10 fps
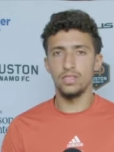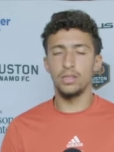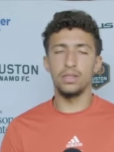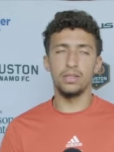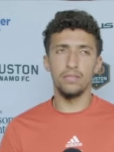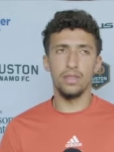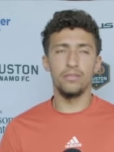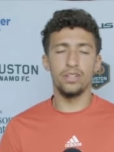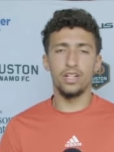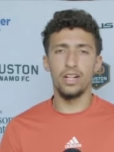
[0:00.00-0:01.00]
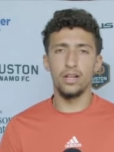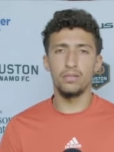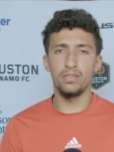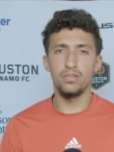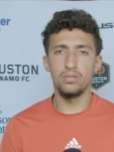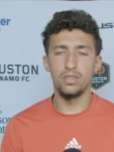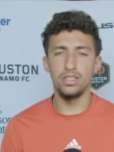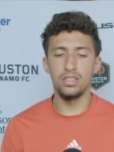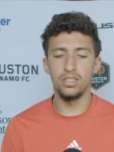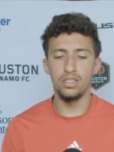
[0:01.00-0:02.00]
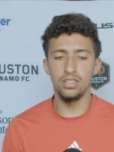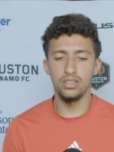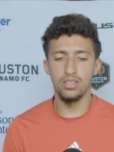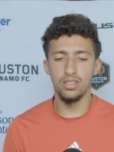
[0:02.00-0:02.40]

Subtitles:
I mean, I'm very happy to be